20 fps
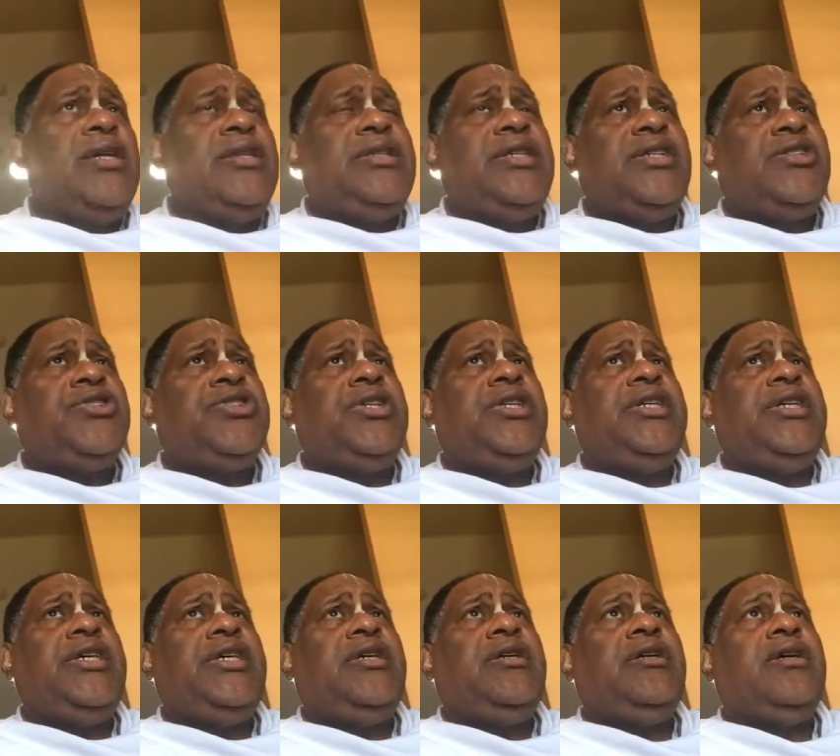
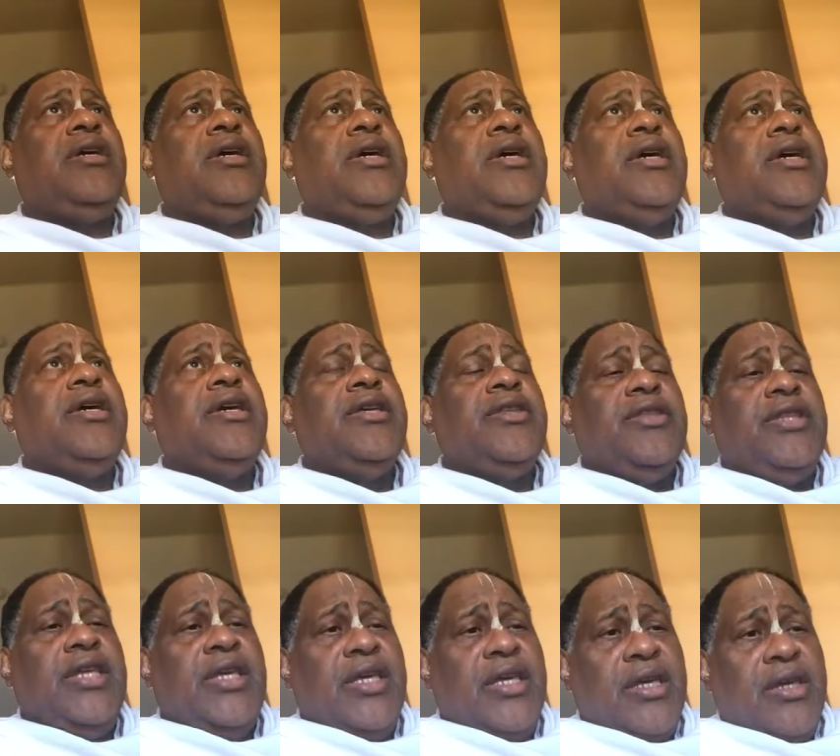additionally,
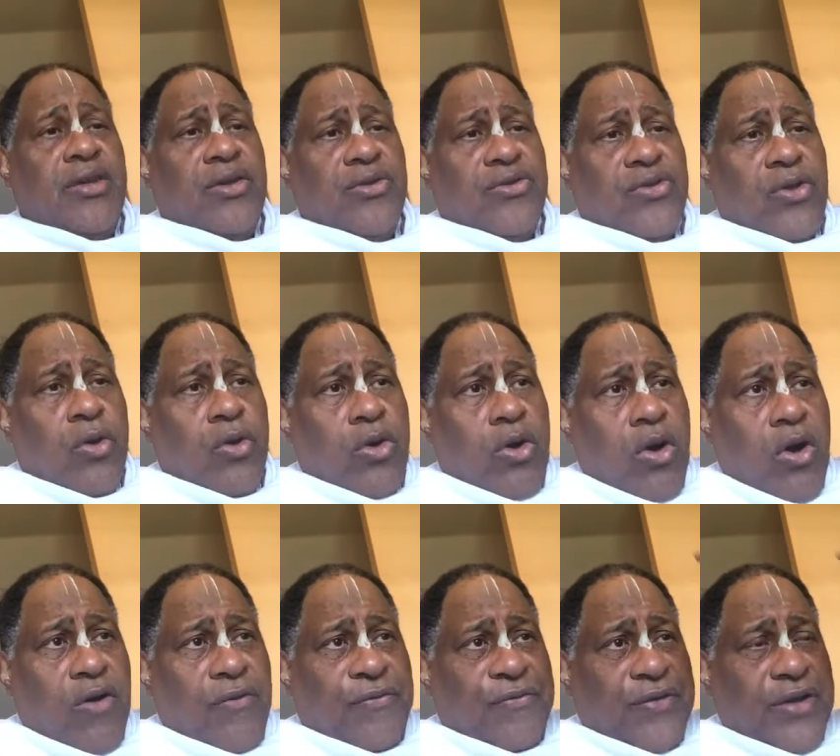the
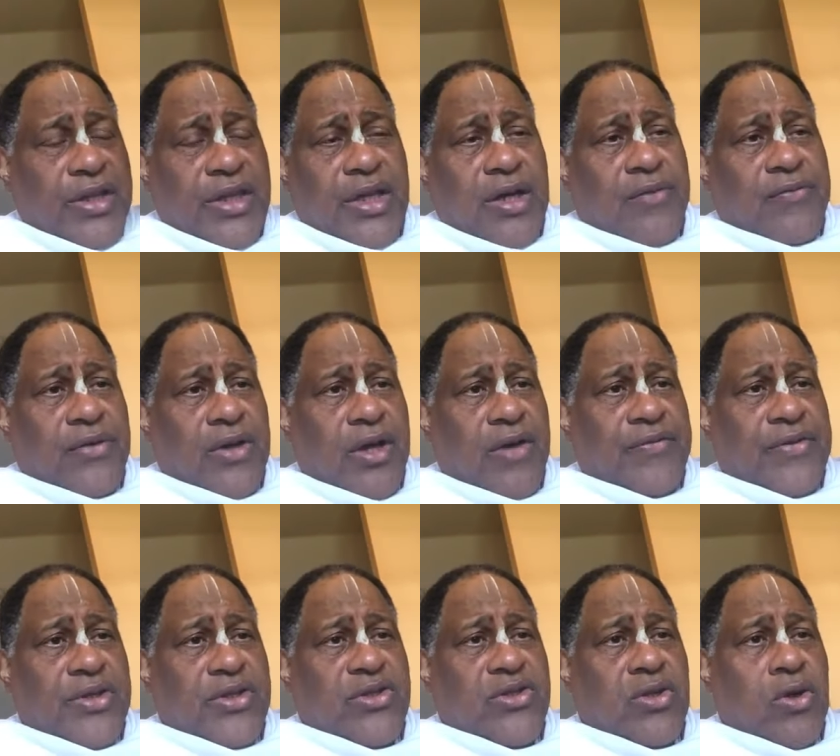so-called feeling of
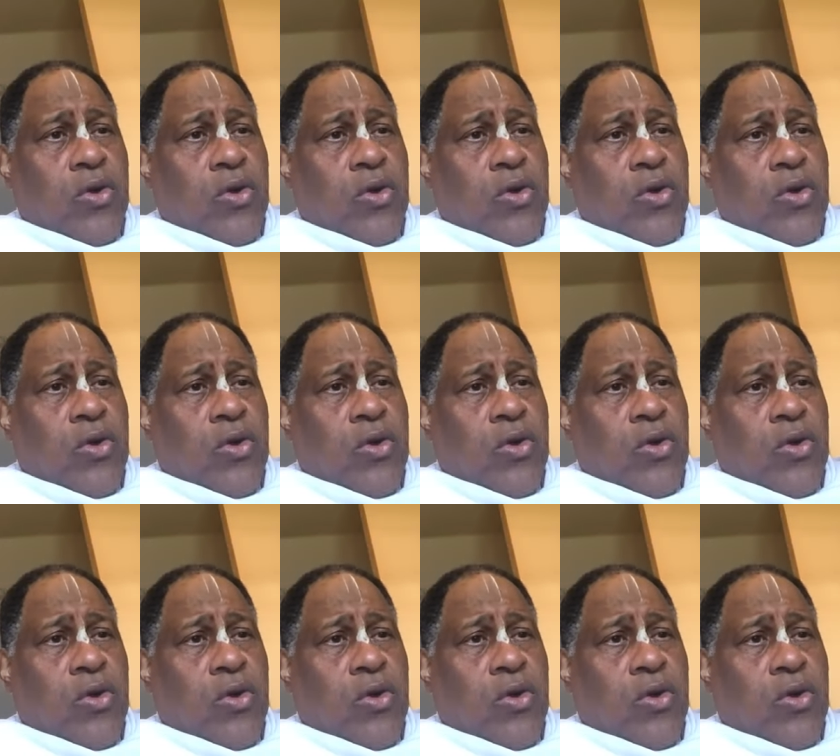love is